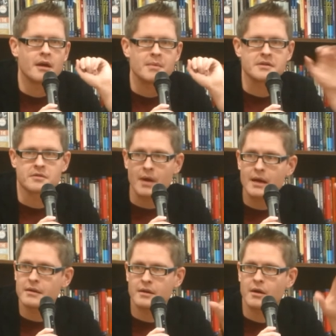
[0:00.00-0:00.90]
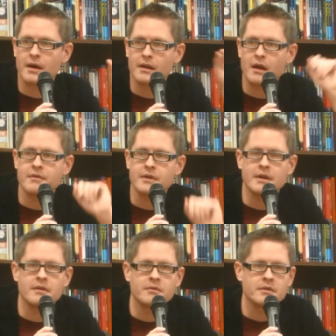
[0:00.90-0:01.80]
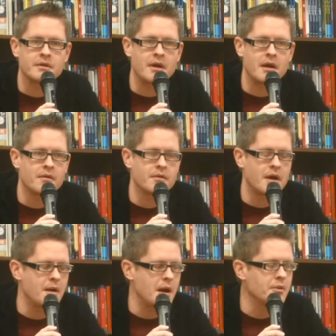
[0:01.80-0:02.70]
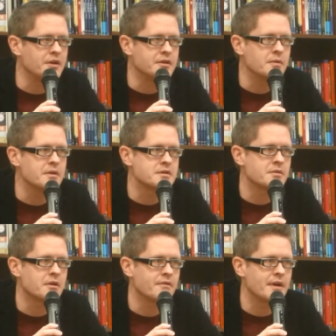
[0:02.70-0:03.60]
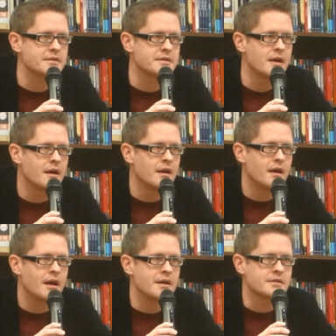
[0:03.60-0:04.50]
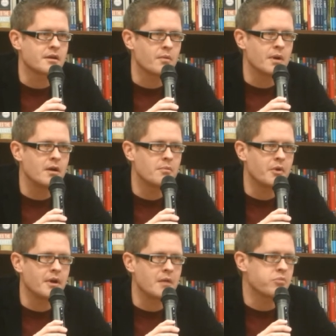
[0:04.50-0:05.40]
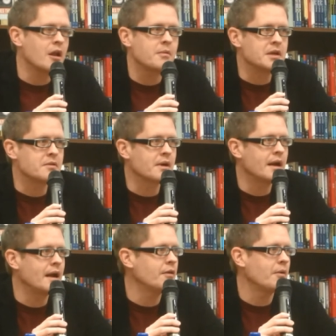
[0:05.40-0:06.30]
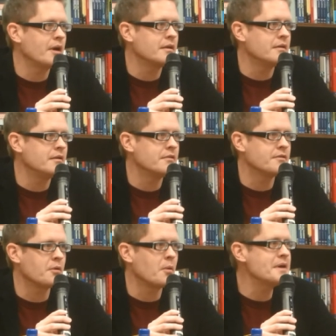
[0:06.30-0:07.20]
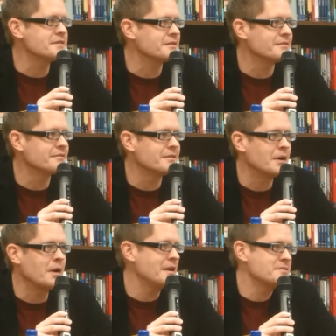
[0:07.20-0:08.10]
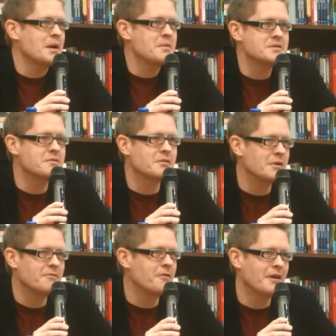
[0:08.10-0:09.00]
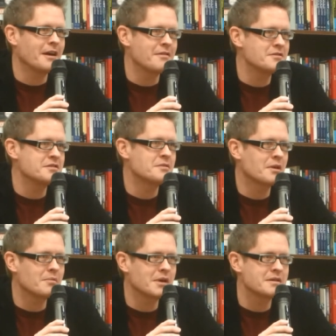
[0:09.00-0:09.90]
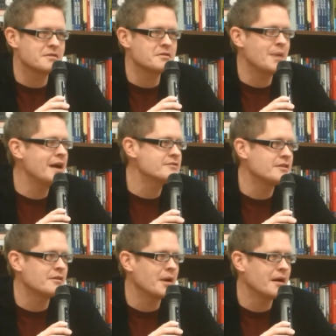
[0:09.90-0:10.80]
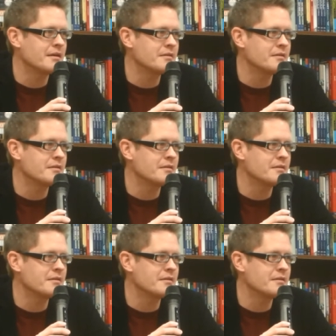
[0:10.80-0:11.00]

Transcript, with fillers: I mean, it's great. You know, I love it that uh, I'm able to do this sort of as as a career, but I'd probably be doing it anyway, even if it wasn't. You know, that's what I was doing beforehand. I was just doing it because I was passionate about it.